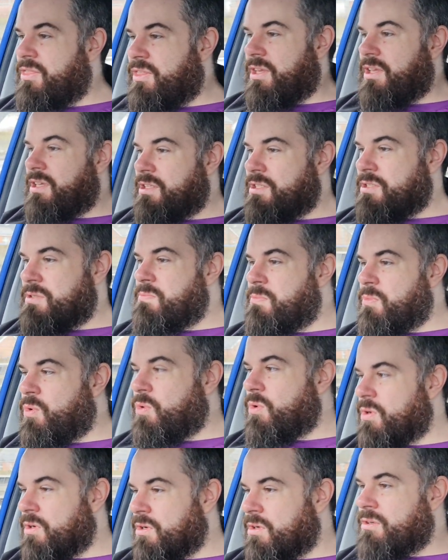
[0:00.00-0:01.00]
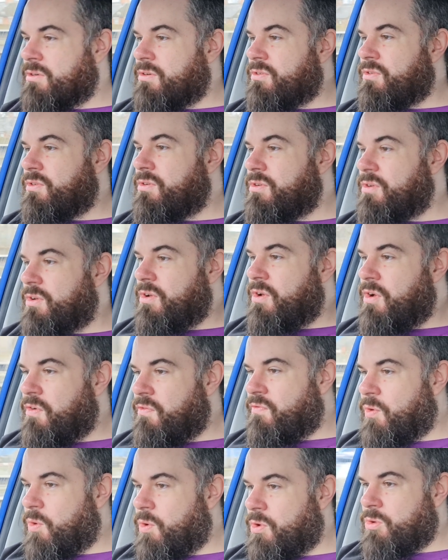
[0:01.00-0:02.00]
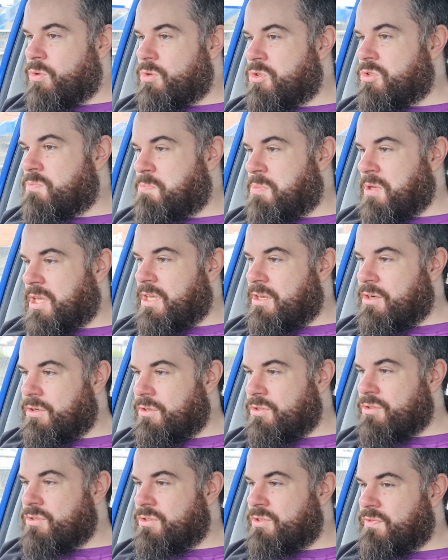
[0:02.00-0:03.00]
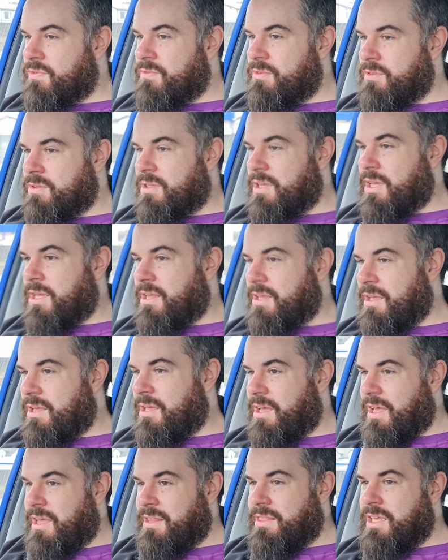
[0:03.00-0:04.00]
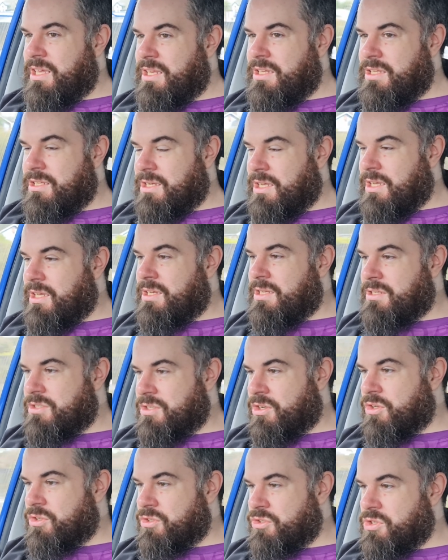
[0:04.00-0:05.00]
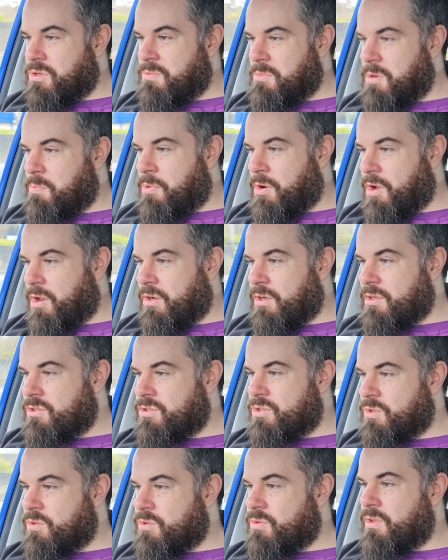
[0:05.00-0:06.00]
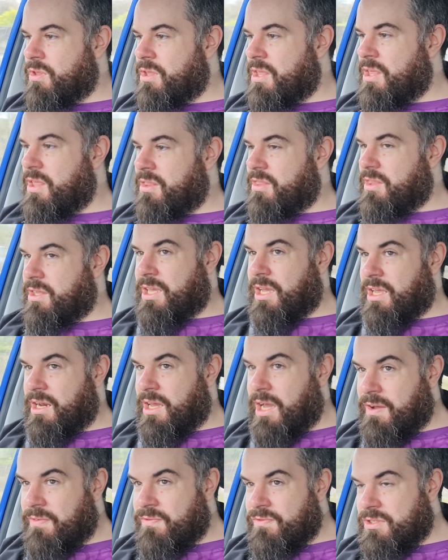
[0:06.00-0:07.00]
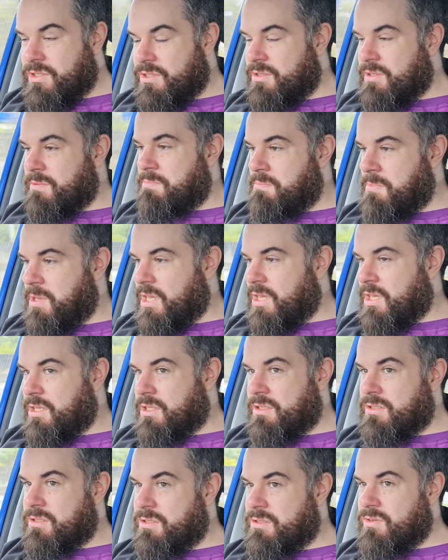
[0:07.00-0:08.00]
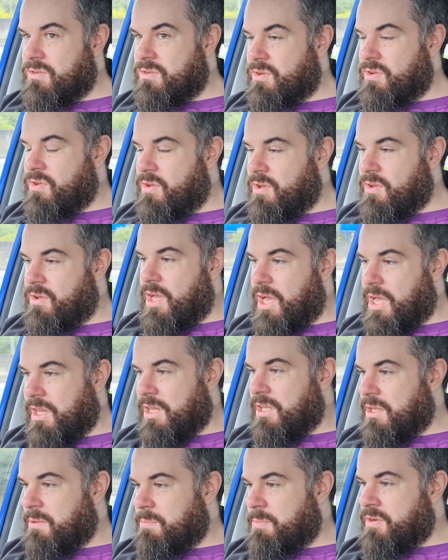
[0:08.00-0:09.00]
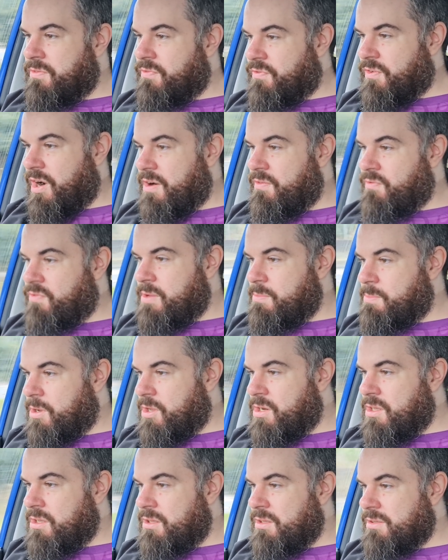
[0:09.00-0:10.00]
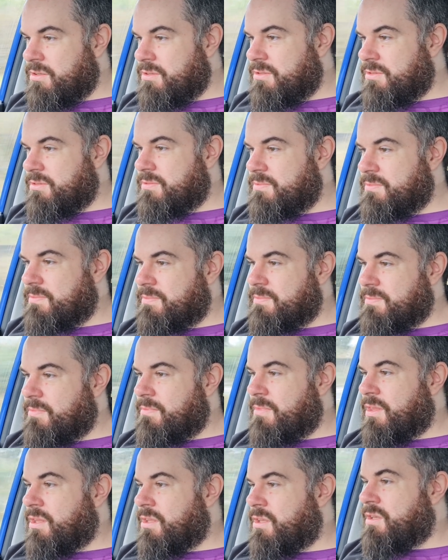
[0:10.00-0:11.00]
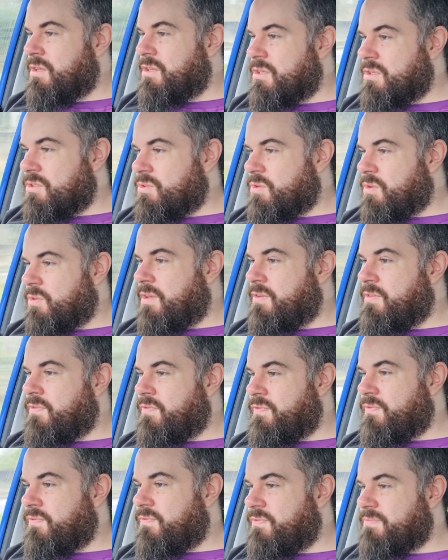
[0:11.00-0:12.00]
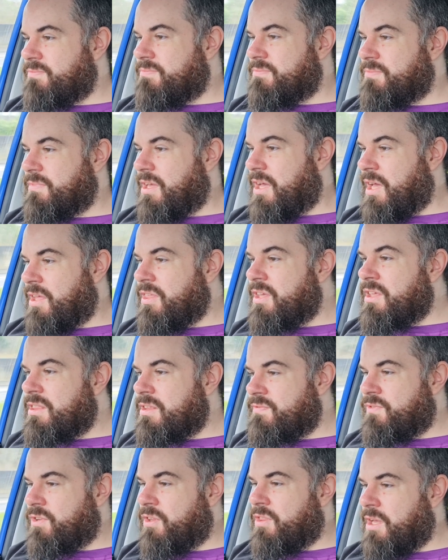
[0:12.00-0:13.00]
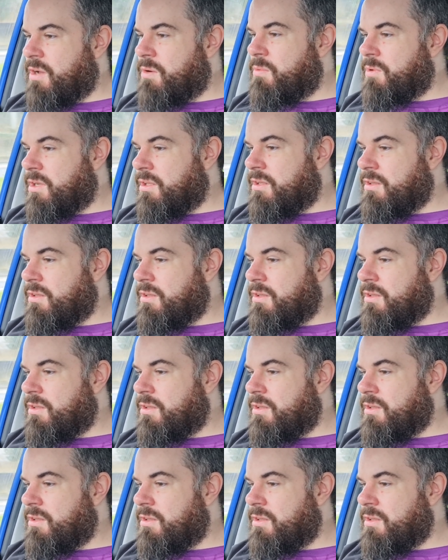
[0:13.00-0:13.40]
I think it's more for those beginners. At the end of the day, it is a consumer product, so they kind of have to make it a little bit for everybody. So I think they've done that